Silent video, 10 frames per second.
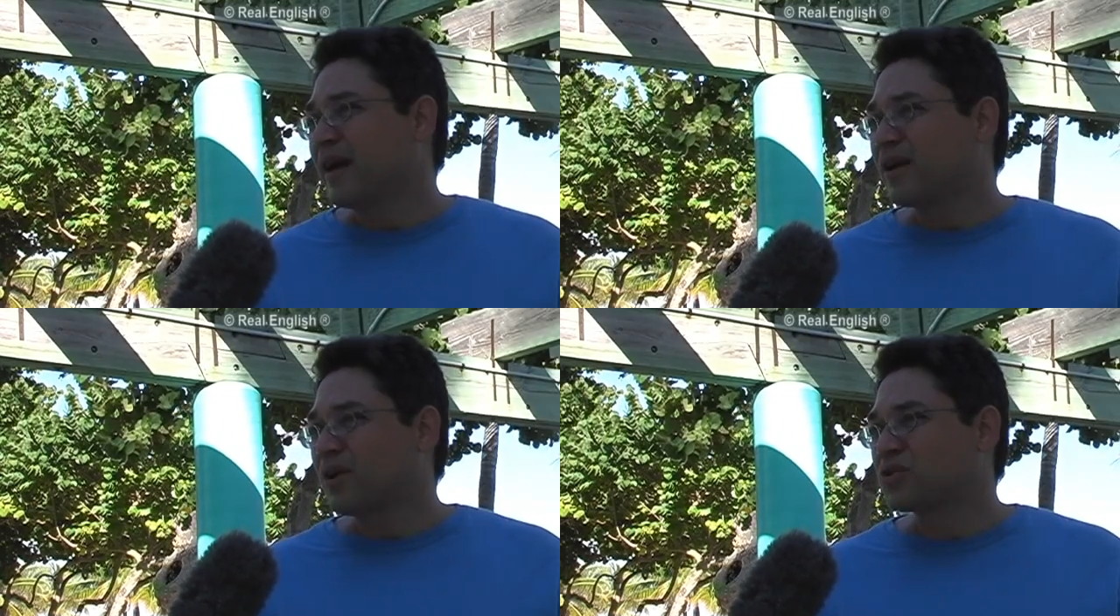
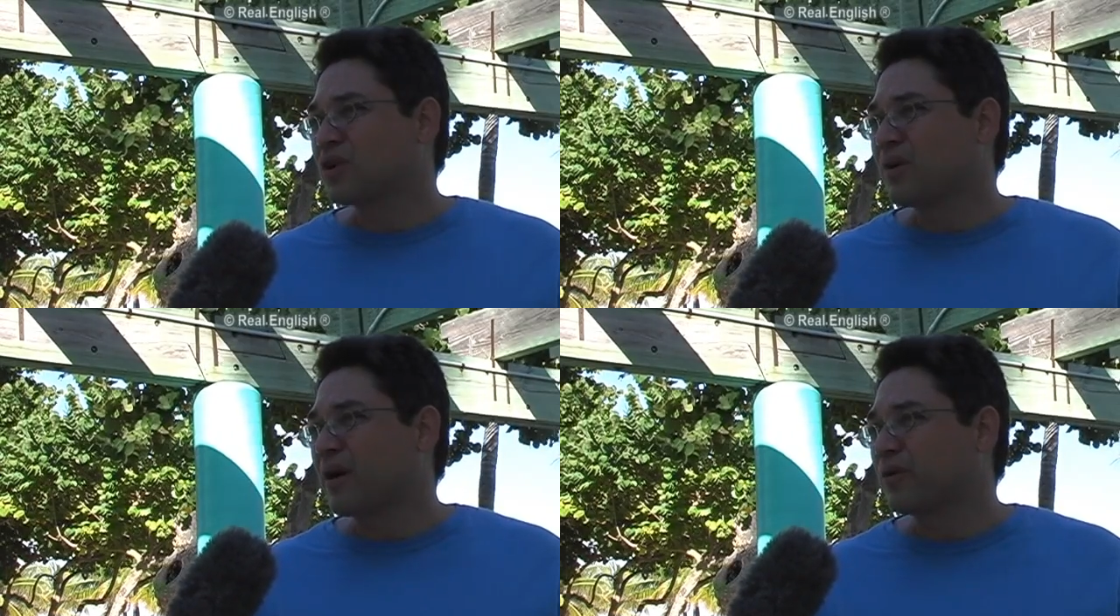And
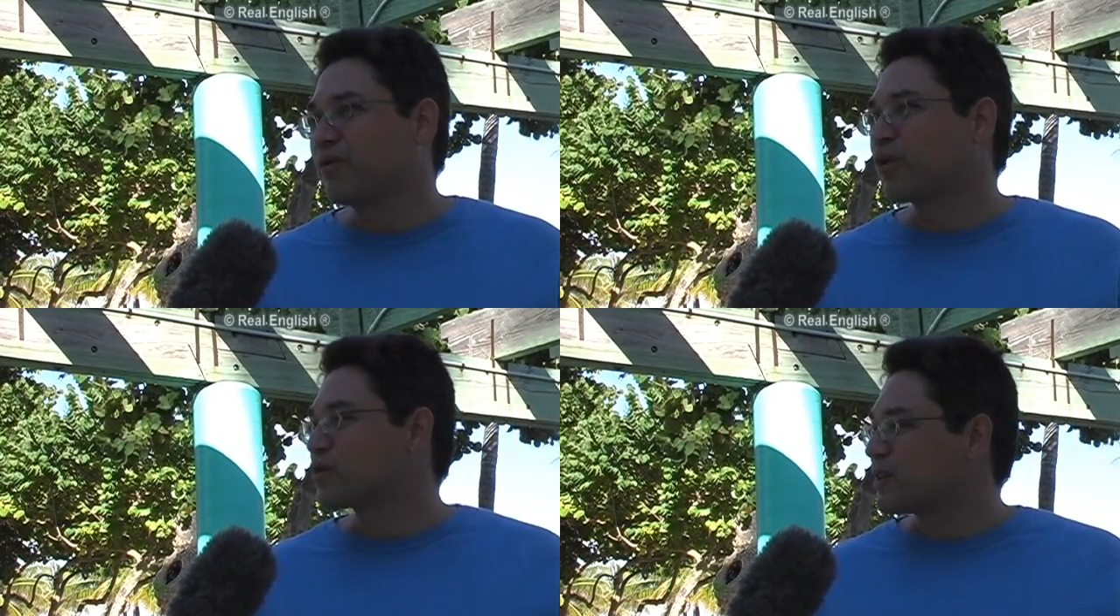also I would
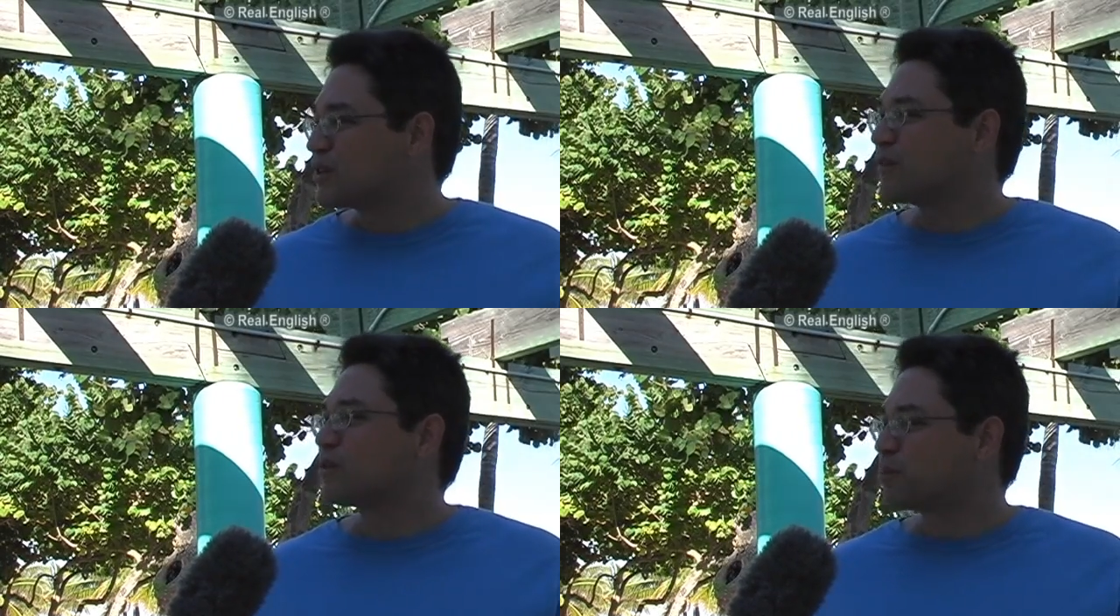force
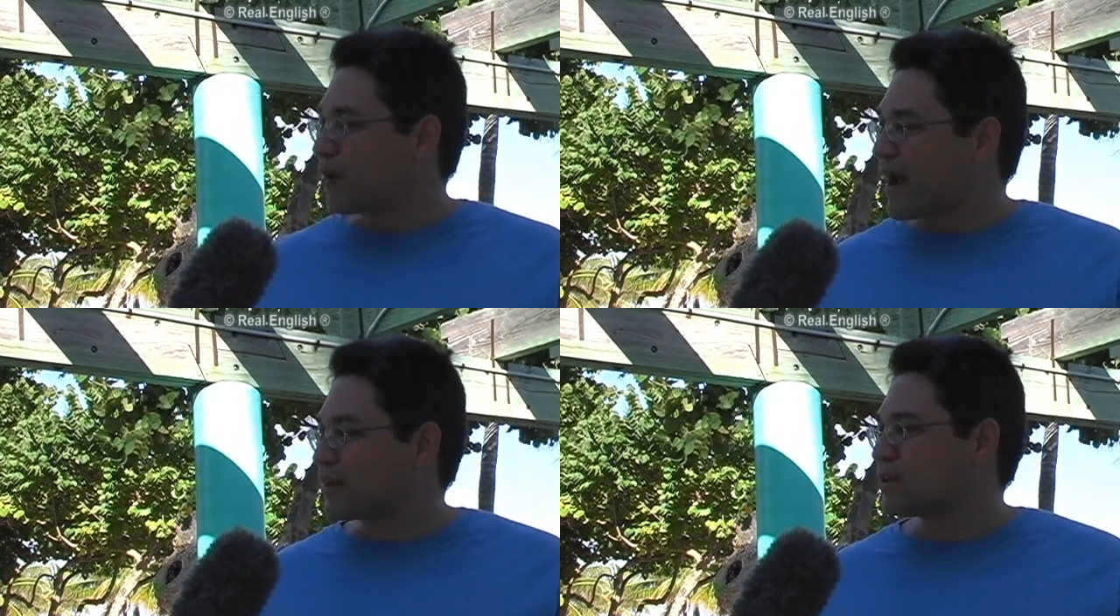myself to
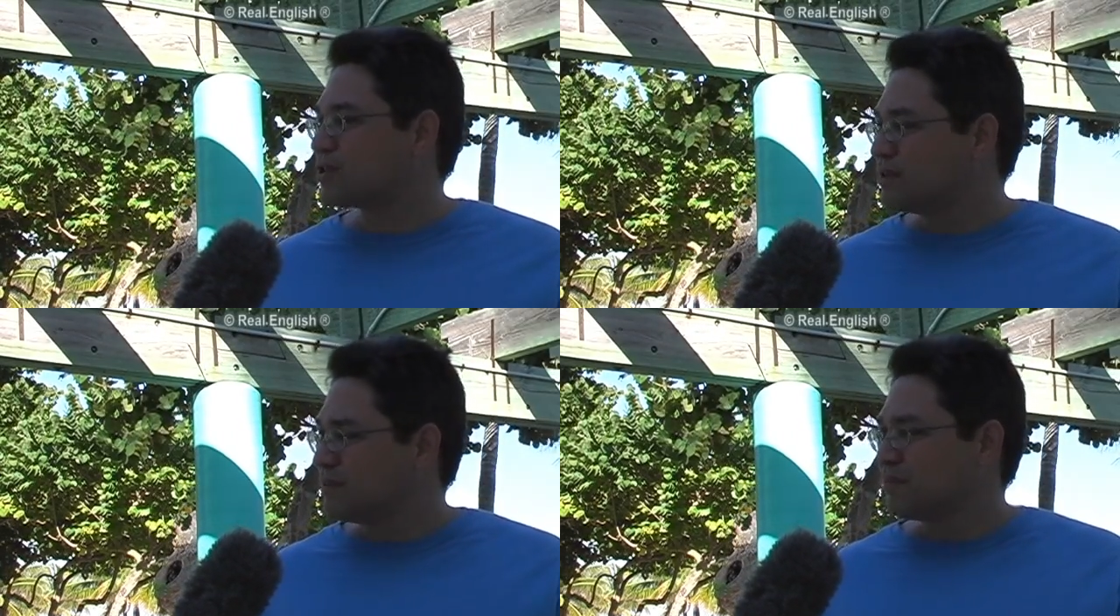
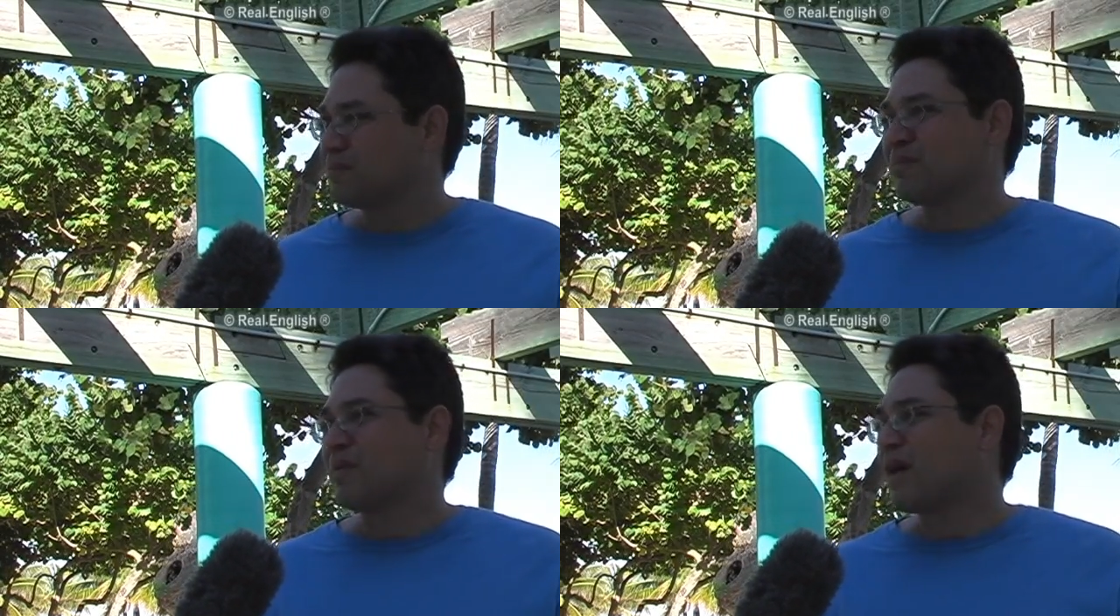practice
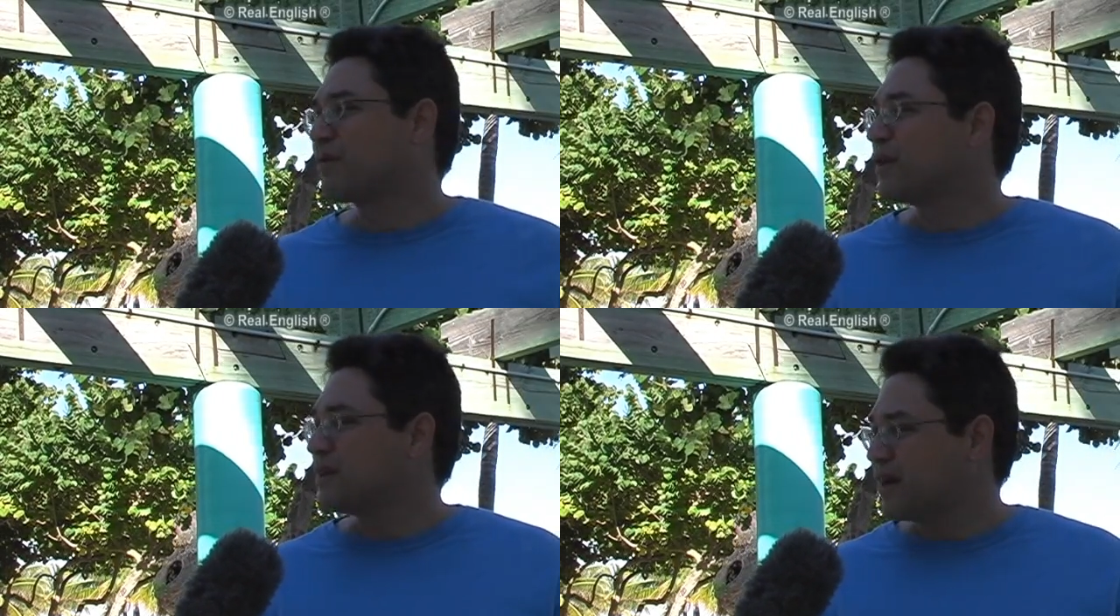
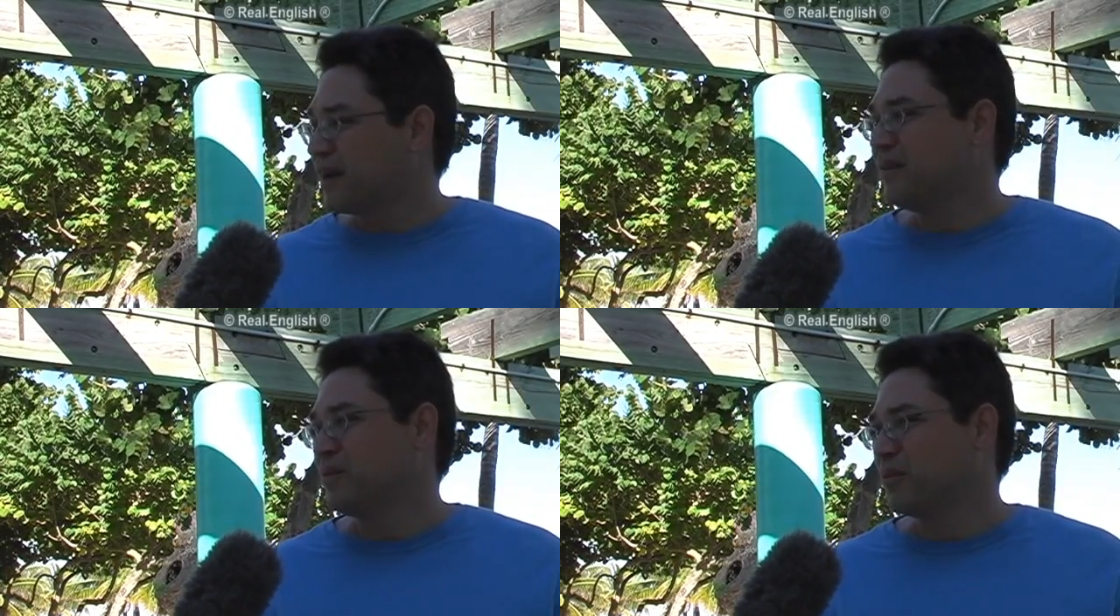every
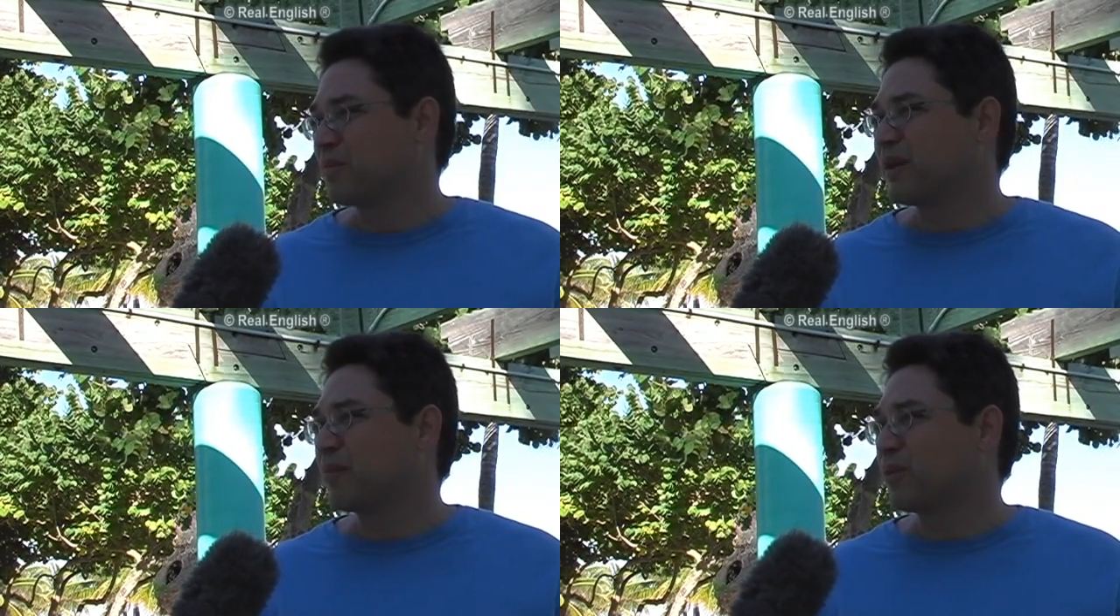day
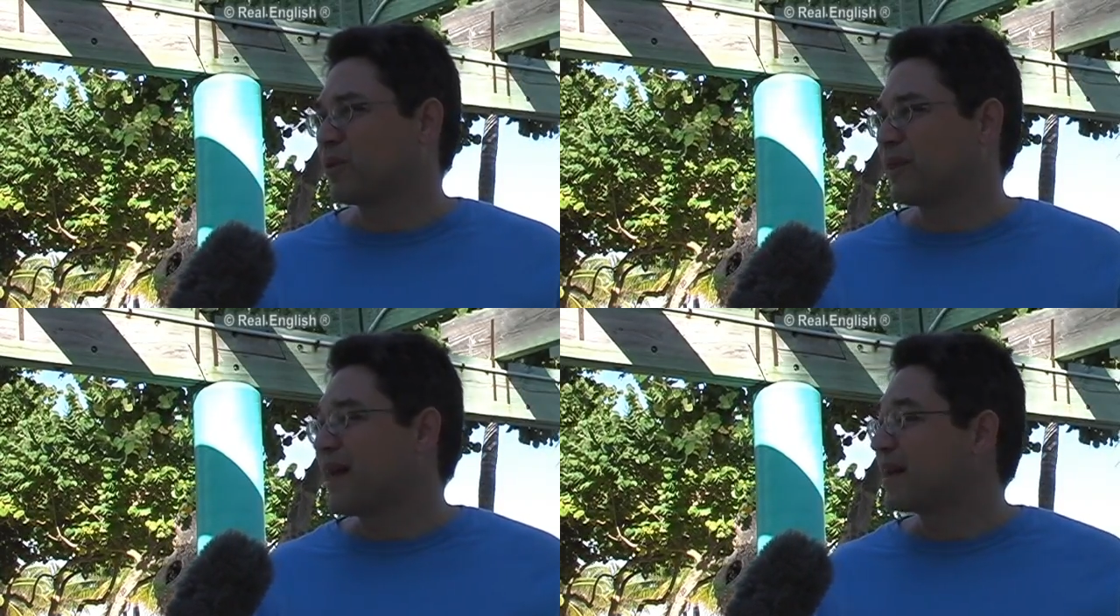with
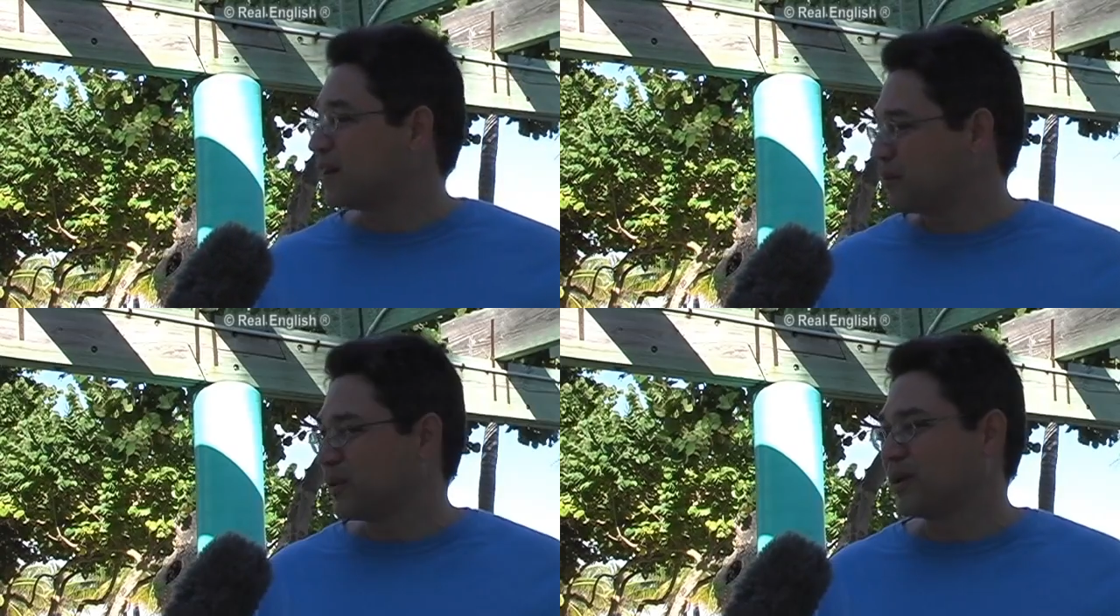people in that
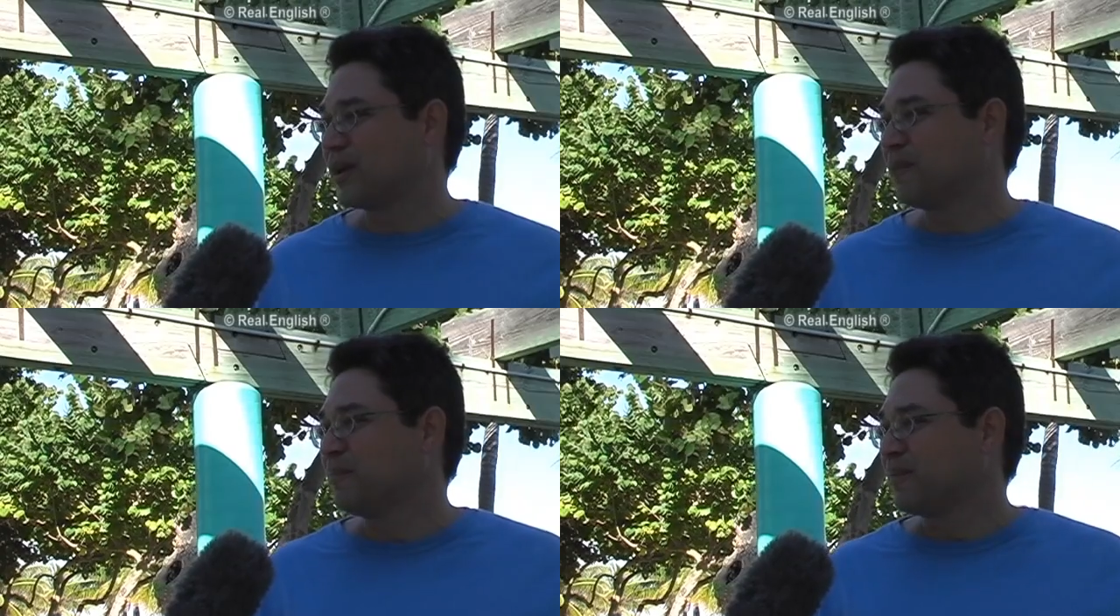community.